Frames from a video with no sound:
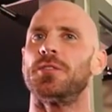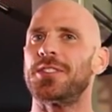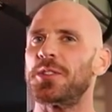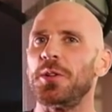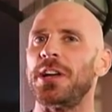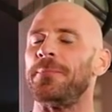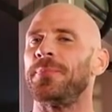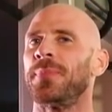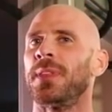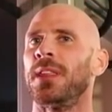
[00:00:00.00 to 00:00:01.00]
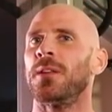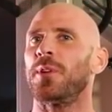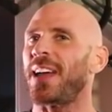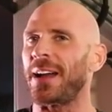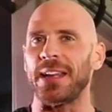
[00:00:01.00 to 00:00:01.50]
just do it
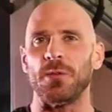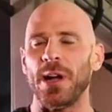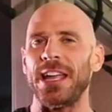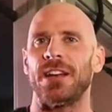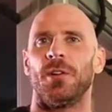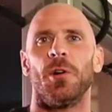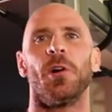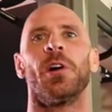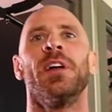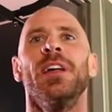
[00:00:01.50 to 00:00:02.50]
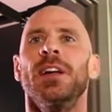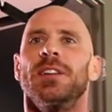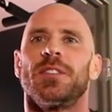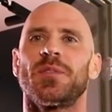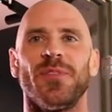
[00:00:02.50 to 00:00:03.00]
without any weight or
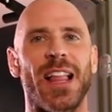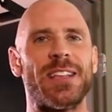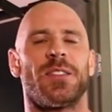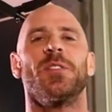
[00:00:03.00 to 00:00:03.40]
just flex